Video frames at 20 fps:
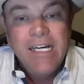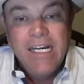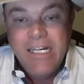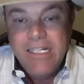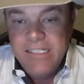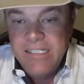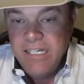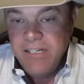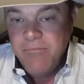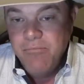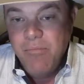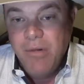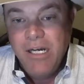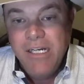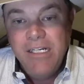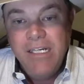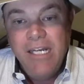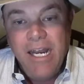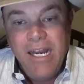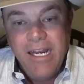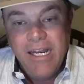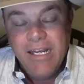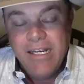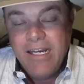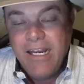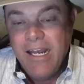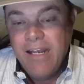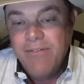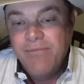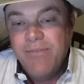And then Monday,
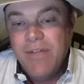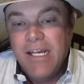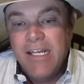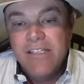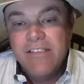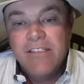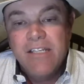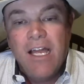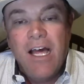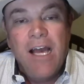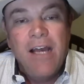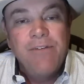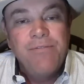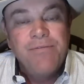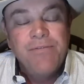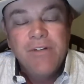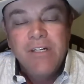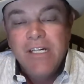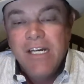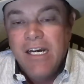it gave things life.